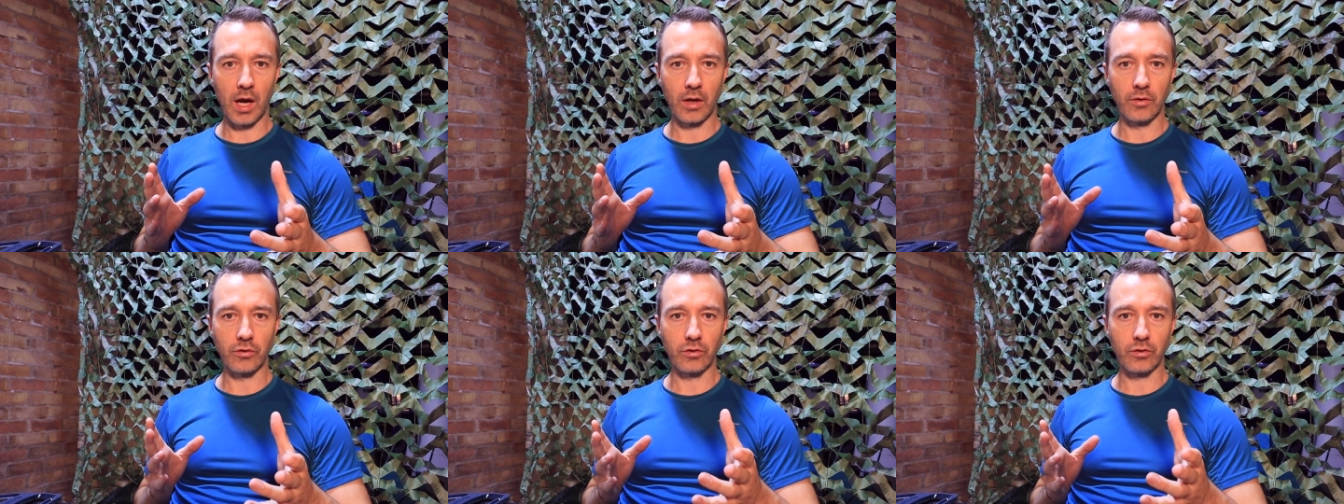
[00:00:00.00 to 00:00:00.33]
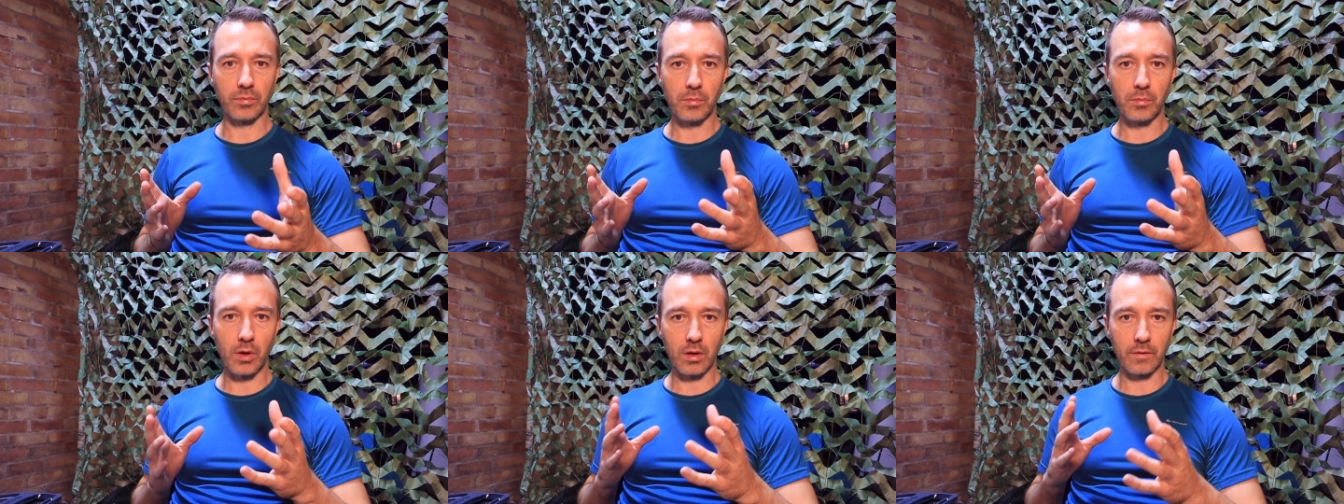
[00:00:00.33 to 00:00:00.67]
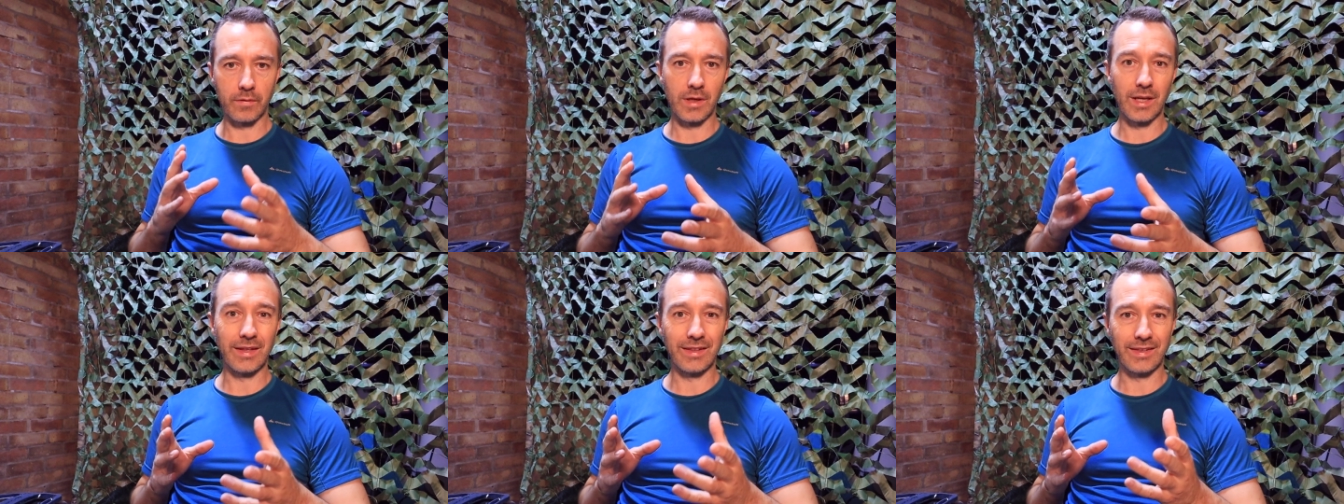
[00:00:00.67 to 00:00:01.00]
and just more
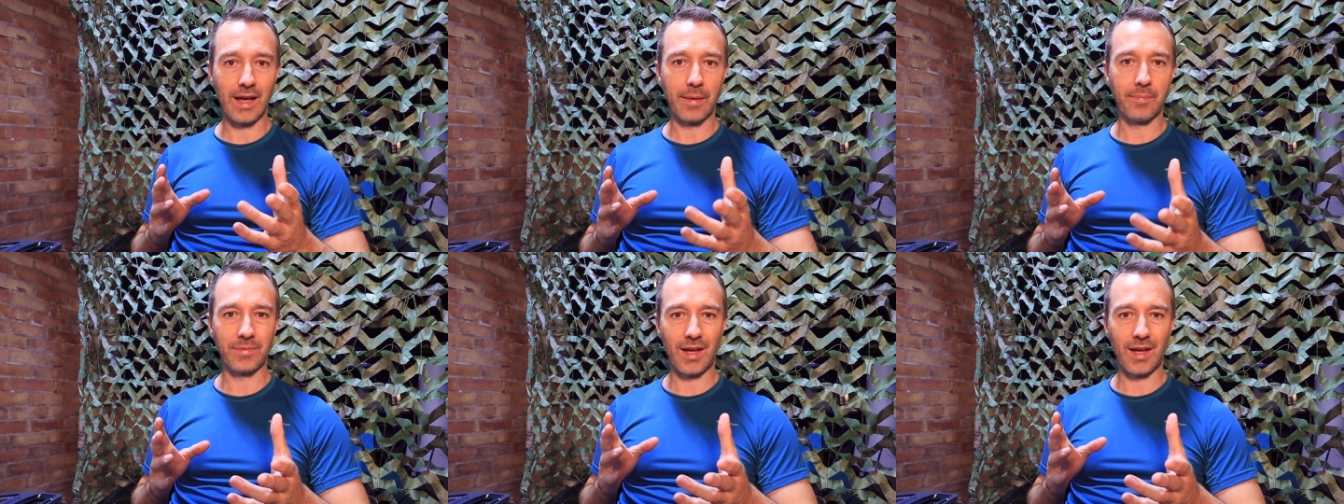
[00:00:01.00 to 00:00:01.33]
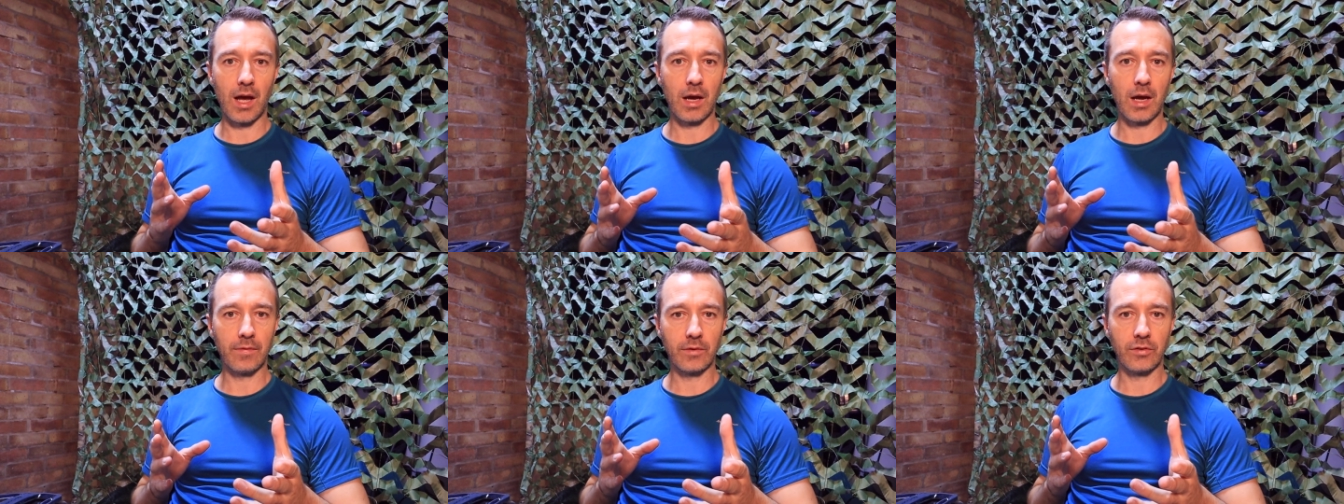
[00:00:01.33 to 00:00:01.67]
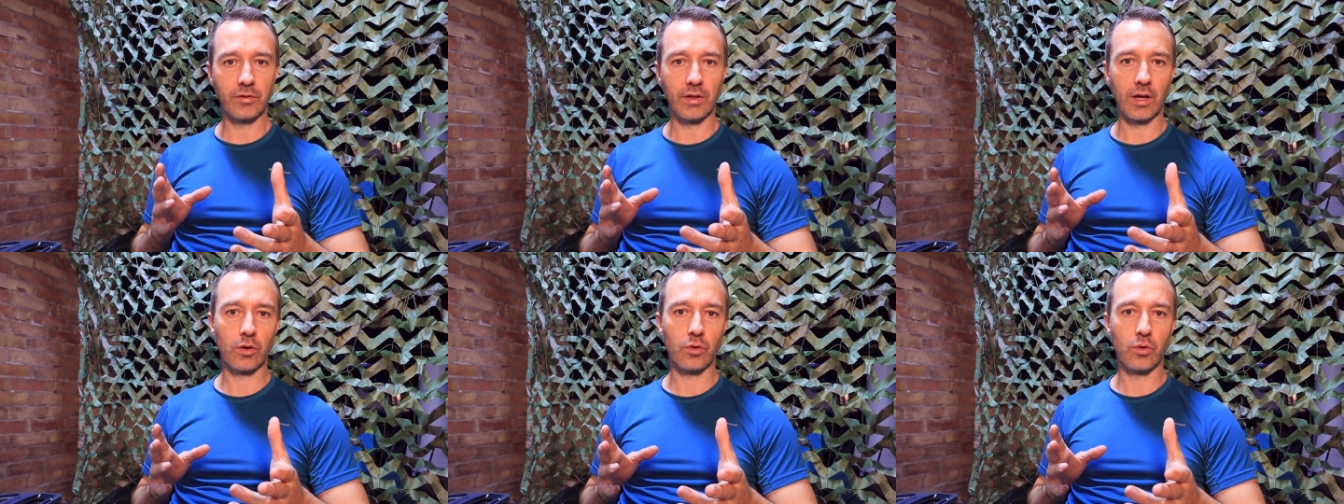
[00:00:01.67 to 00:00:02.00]
of an in-depth dive
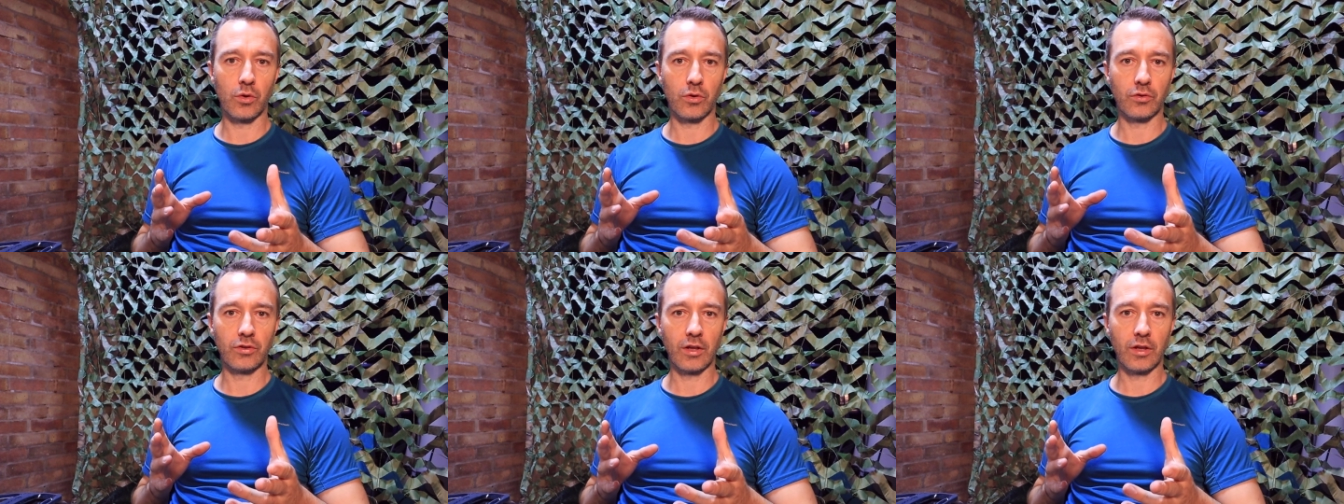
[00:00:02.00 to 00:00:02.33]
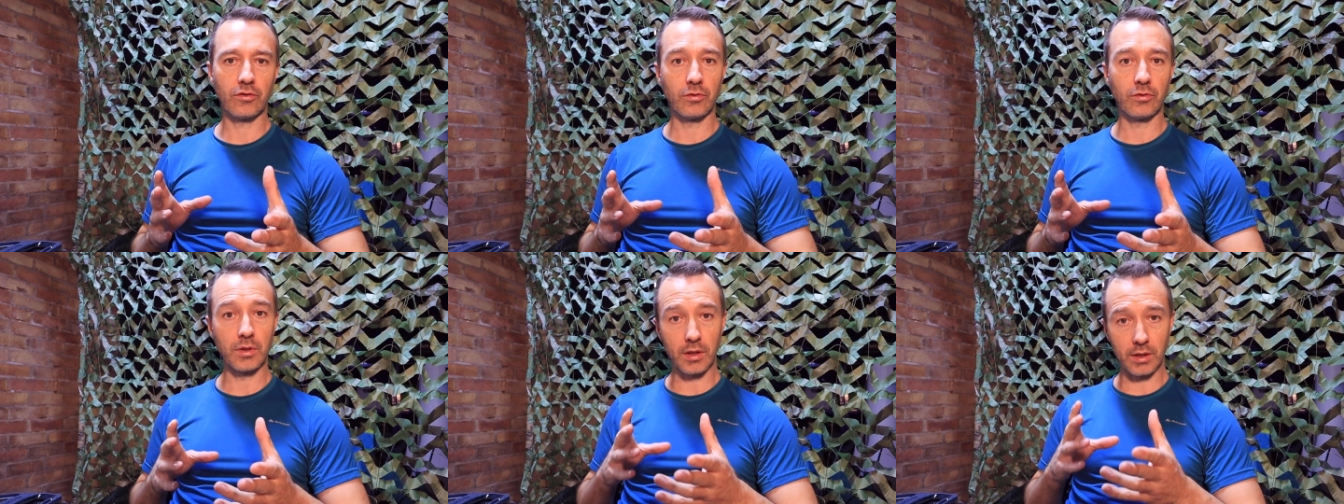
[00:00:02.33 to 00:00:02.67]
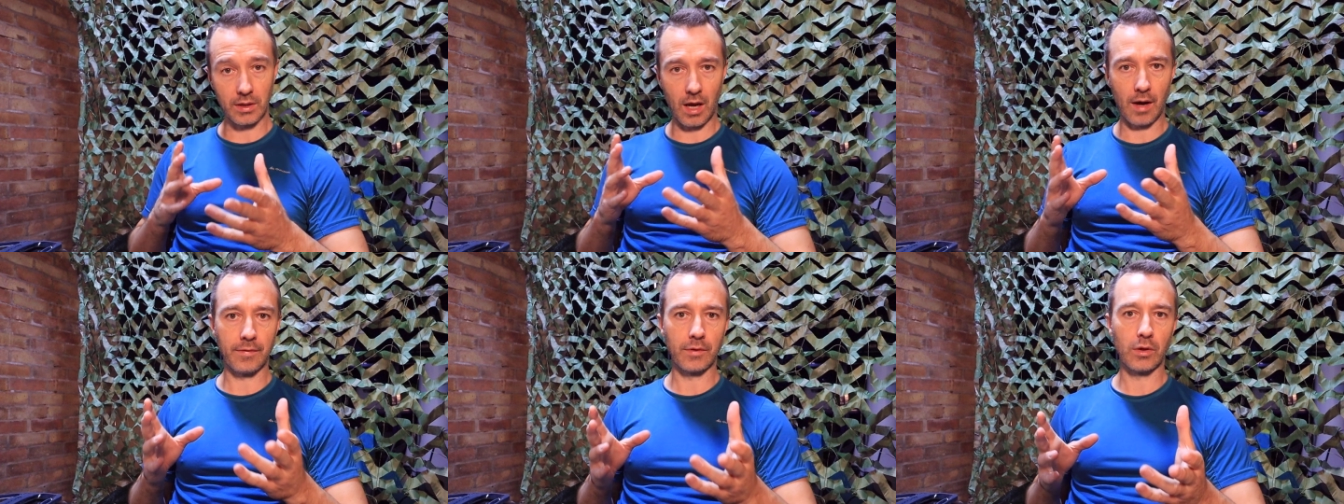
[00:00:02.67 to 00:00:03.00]
into that cook set so you
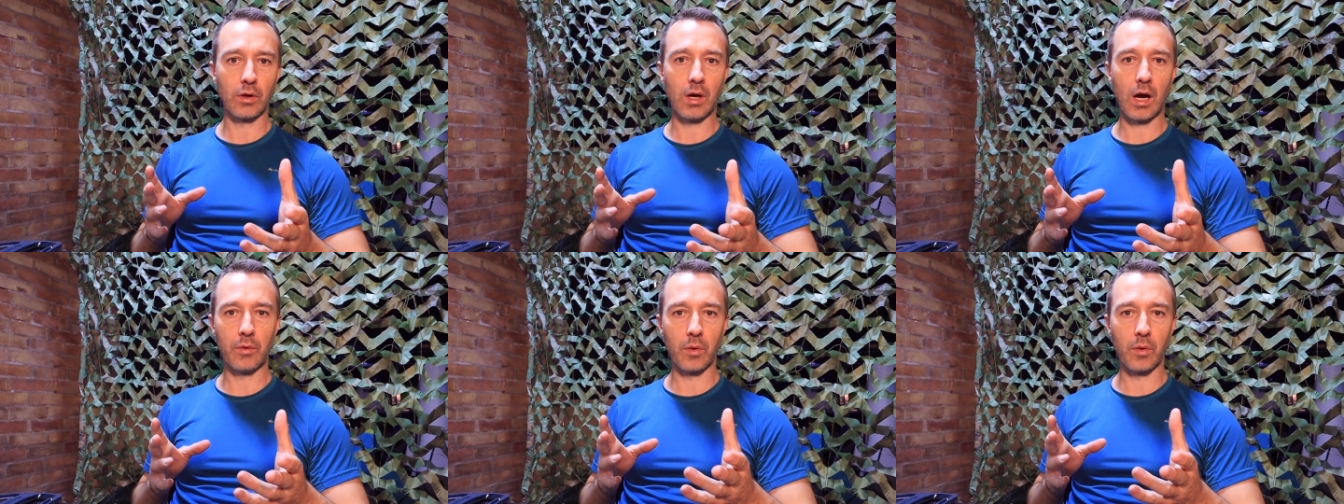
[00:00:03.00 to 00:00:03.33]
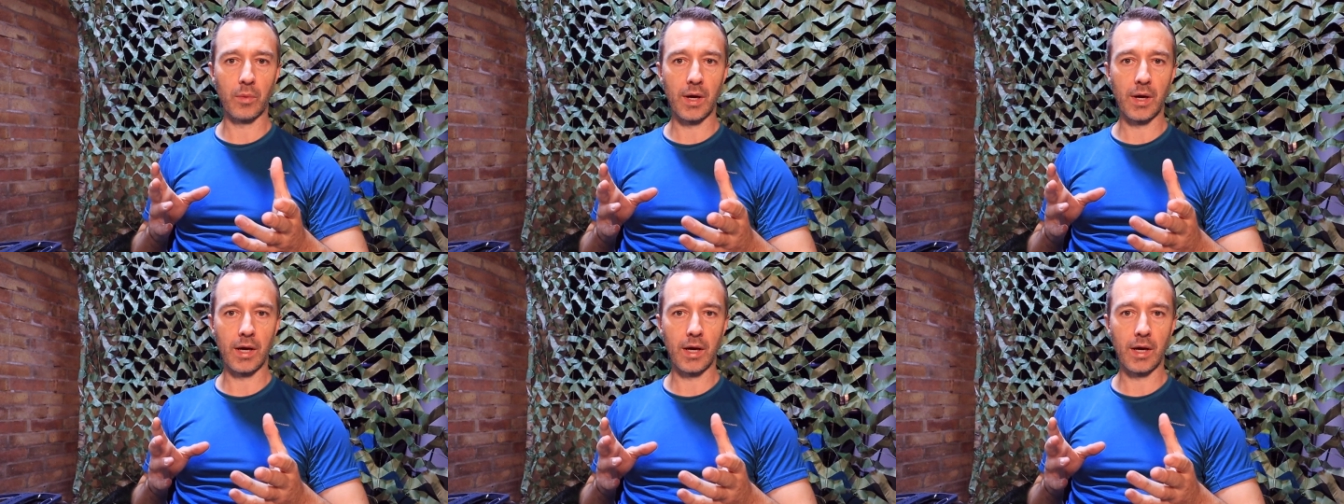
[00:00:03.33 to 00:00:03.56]
can have a look how it